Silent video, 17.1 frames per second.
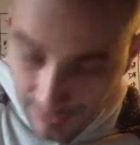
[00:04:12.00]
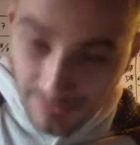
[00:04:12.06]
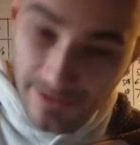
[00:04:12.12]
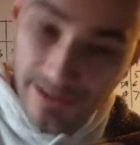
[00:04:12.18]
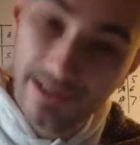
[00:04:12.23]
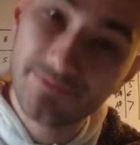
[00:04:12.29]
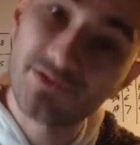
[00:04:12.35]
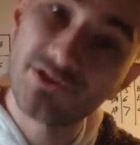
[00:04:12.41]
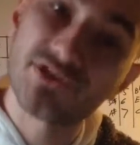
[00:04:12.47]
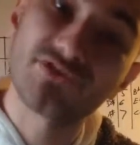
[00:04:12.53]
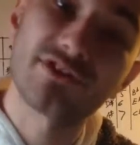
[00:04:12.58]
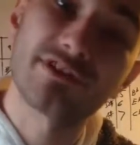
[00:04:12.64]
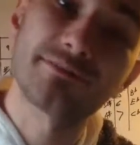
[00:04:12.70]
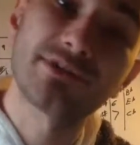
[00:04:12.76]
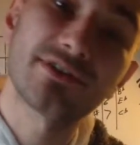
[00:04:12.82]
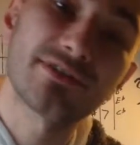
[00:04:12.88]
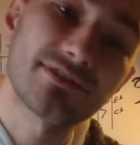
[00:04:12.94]
don't have to
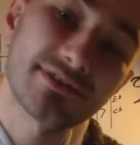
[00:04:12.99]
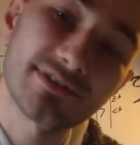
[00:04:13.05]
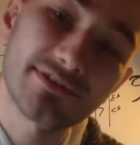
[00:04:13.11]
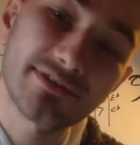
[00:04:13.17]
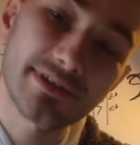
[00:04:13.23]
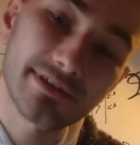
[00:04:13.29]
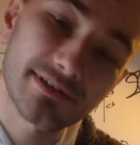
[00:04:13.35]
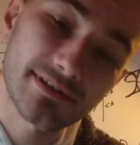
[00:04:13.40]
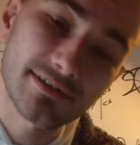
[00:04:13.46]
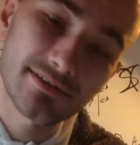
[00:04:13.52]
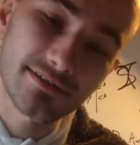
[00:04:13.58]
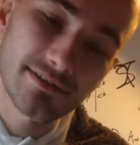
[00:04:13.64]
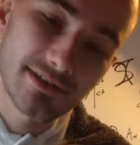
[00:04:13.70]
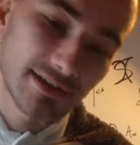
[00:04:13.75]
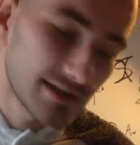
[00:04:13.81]
strum all the strings.